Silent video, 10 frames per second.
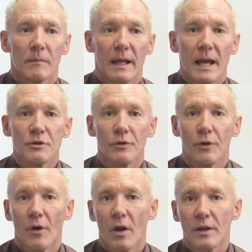
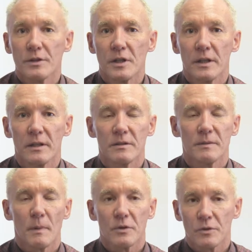gastroenterology
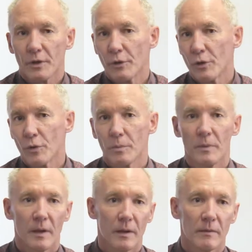specialty group,
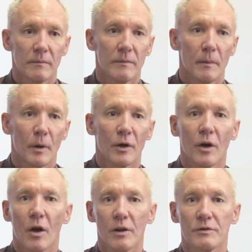the
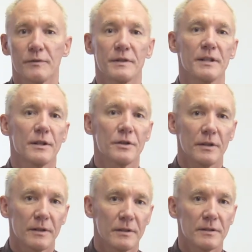American College of
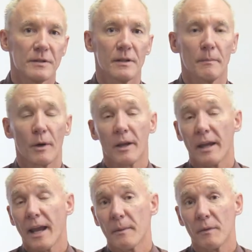Physicians, the American
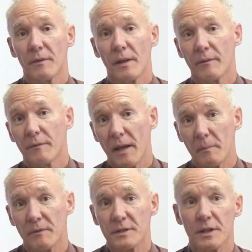Academy of
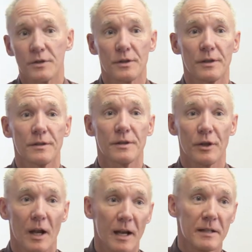Family Physicians,
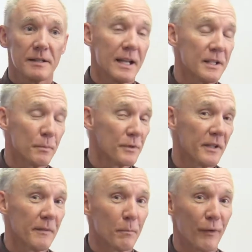the United States
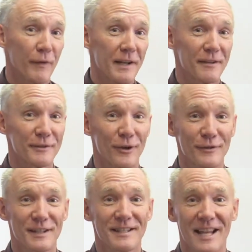Preventative
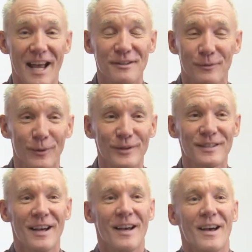Services Task
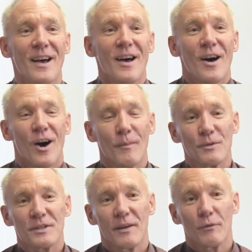Force,
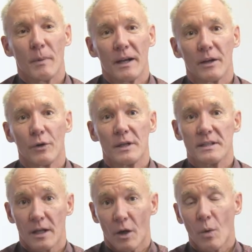almost everybody
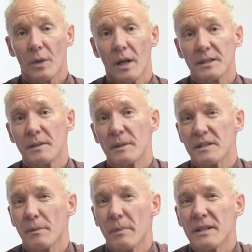agrees that colonoscopy
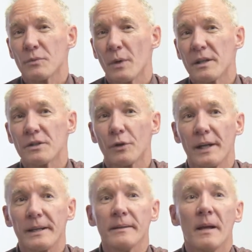is the best way to
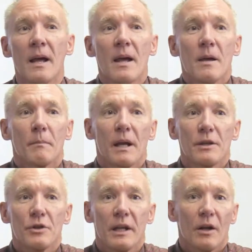screen
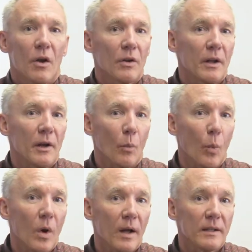because you get it all done at
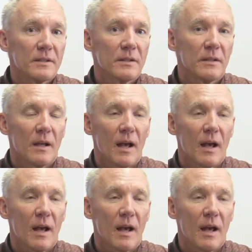once.